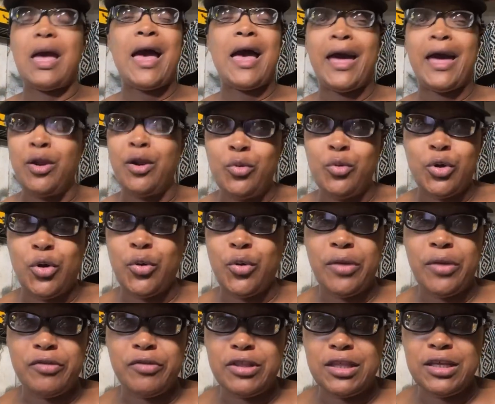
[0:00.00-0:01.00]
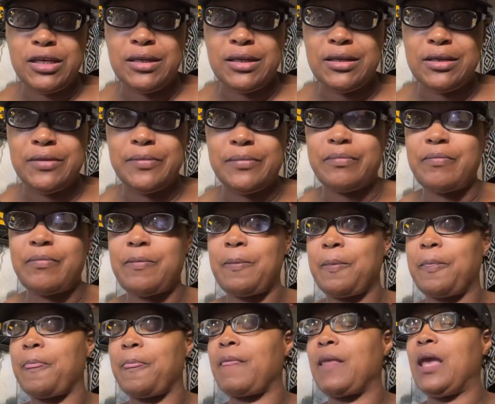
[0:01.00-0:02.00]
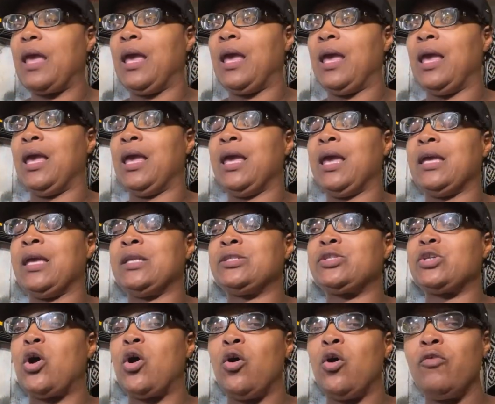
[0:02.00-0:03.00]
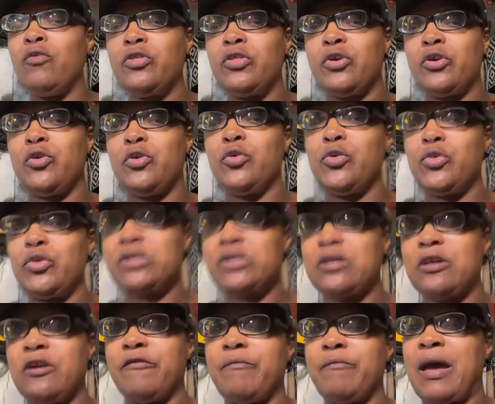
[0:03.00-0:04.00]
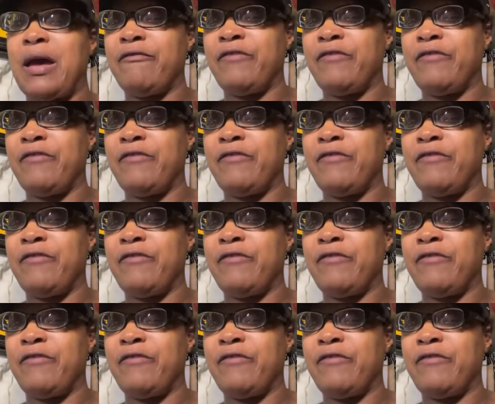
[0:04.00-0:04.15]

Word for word: I don't know everything. And over the course of my